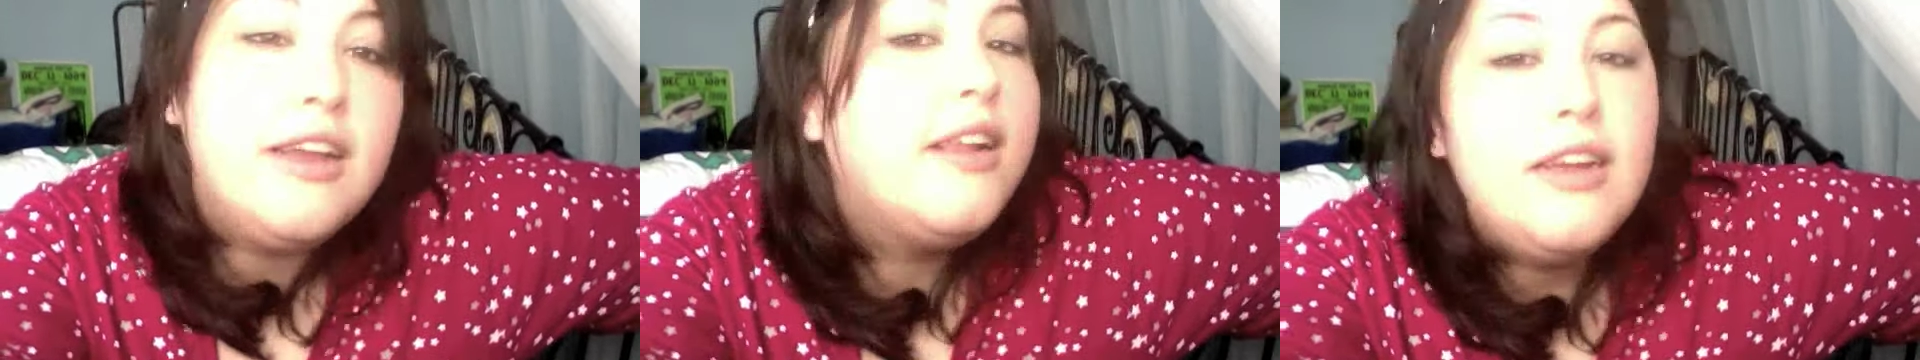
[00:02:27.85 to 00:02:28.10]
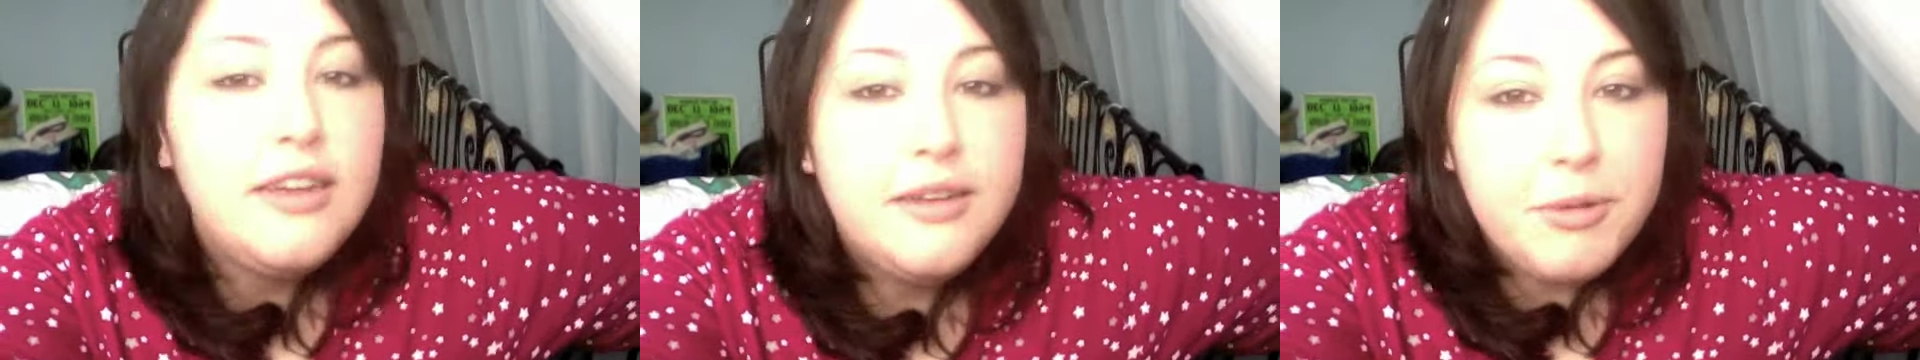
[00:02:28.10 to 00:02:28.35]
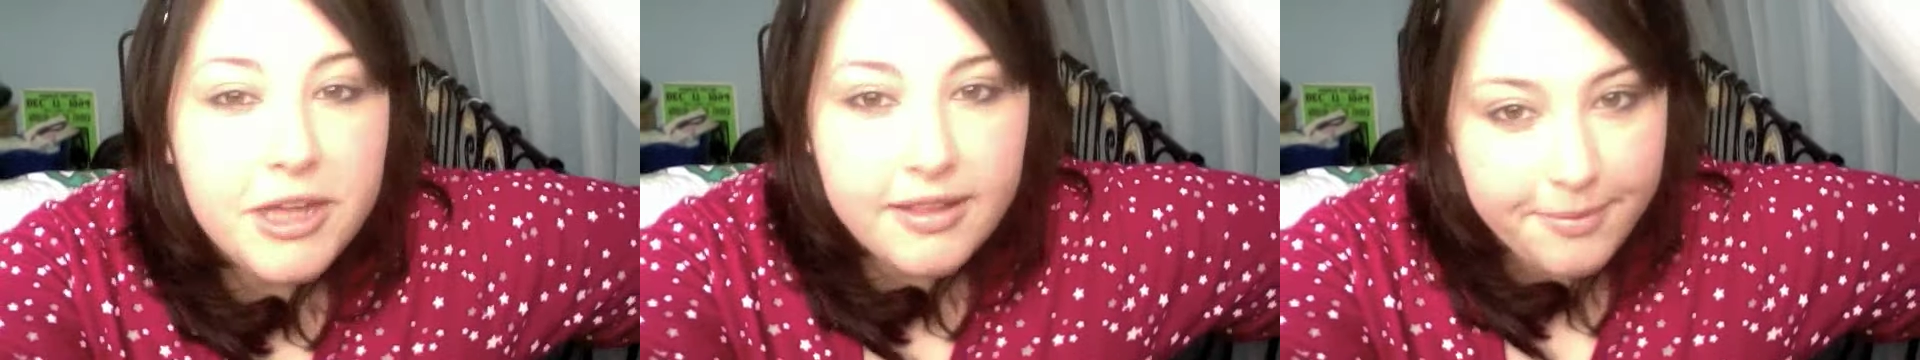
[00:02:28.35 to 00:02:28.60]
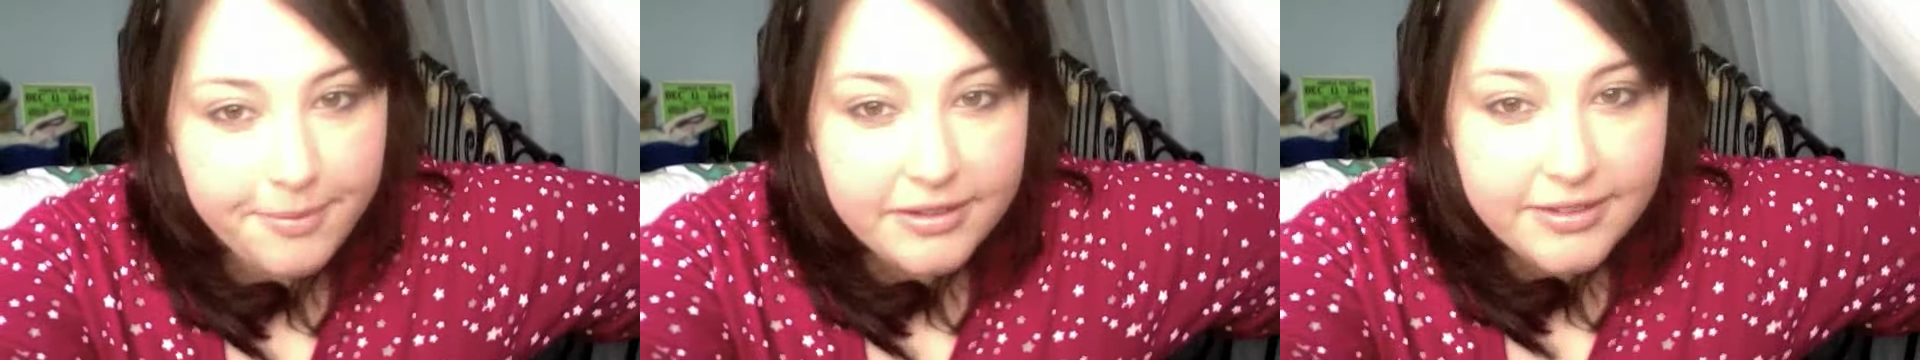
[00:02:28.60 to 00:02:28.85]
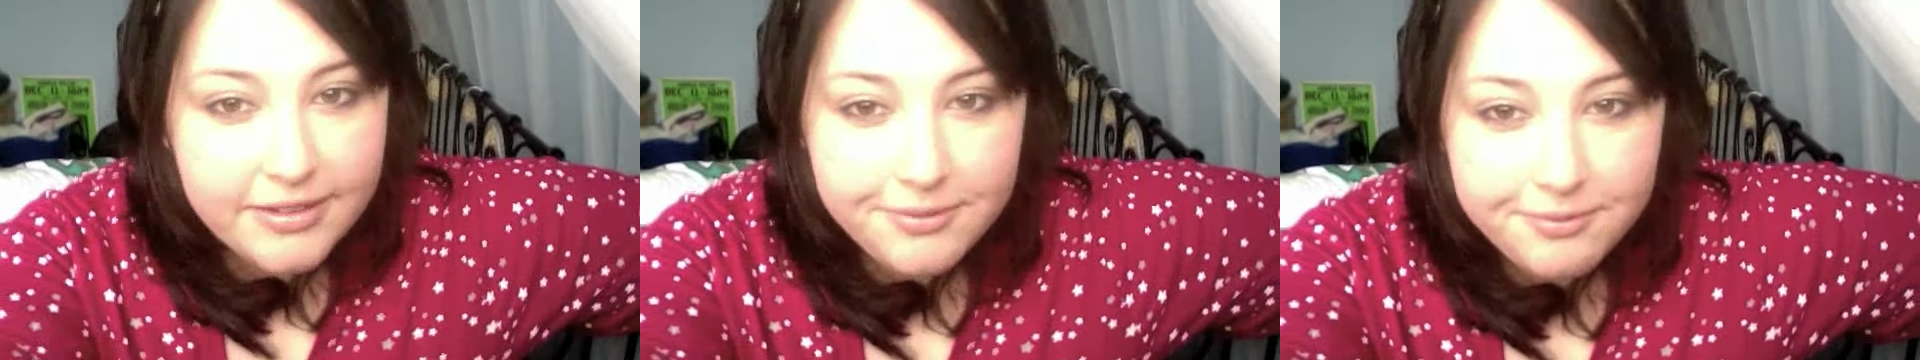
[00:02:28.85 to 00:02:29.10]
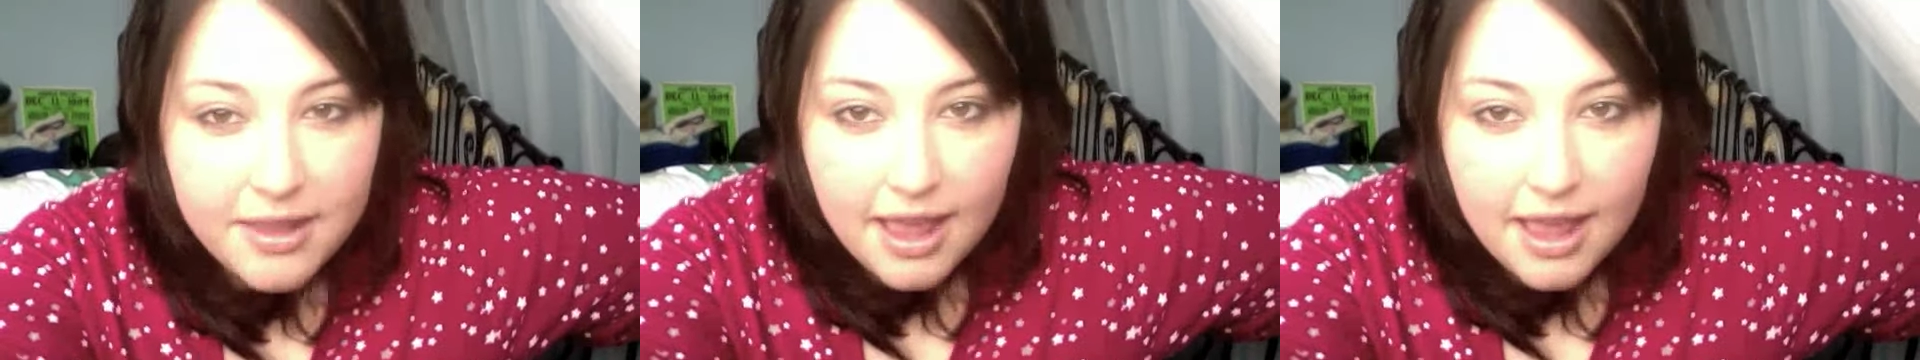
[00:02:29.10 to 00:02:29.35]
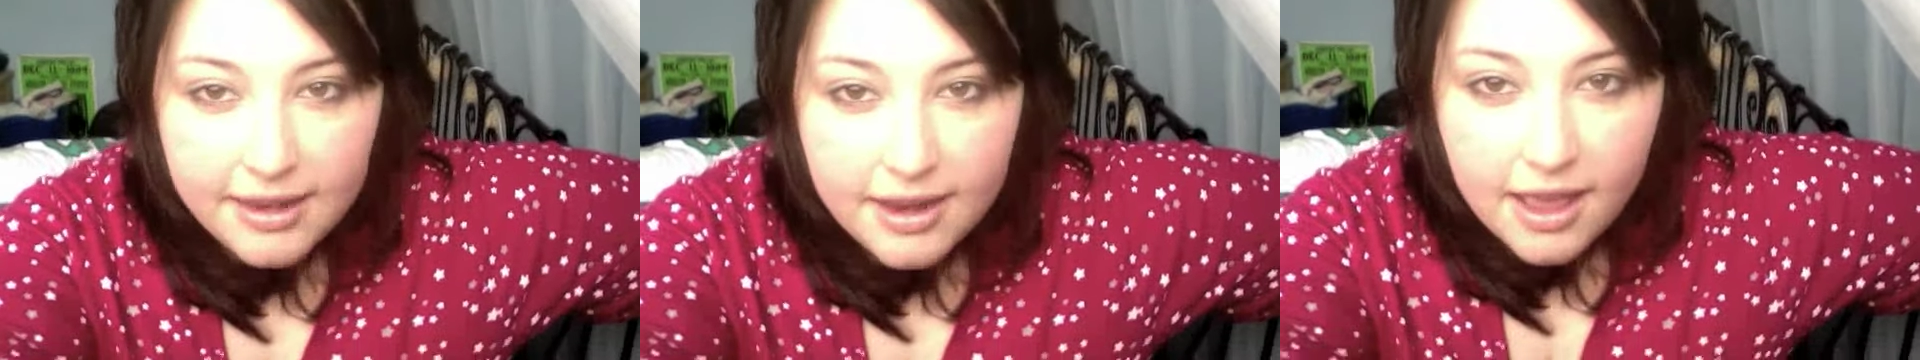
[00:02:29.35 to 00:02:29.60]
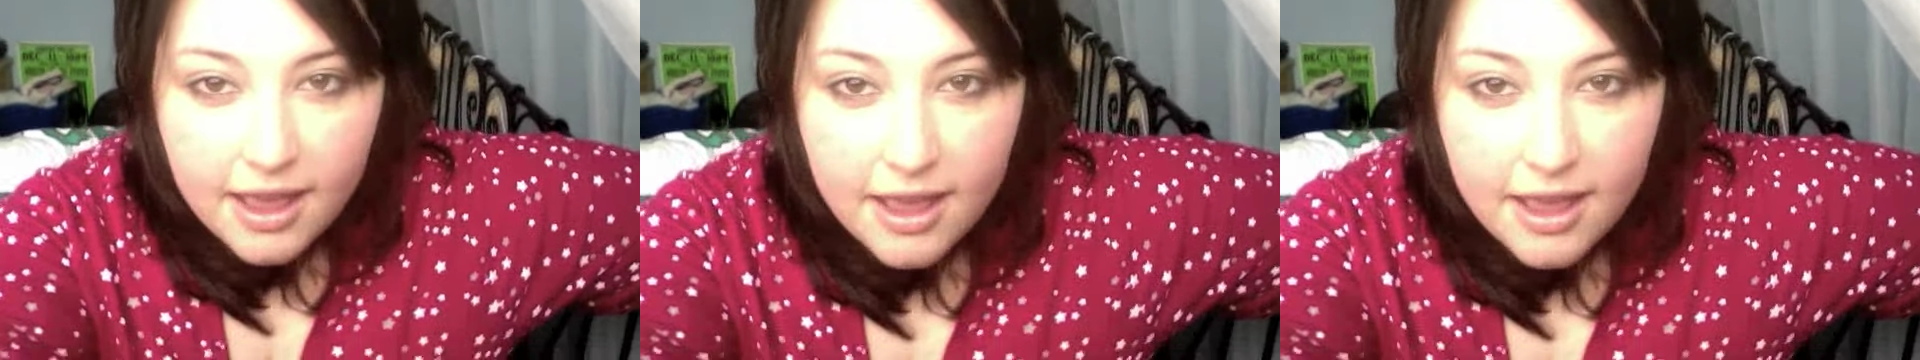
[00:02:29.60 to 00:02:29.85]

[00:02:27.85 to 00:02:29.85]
early, early birthday present. And the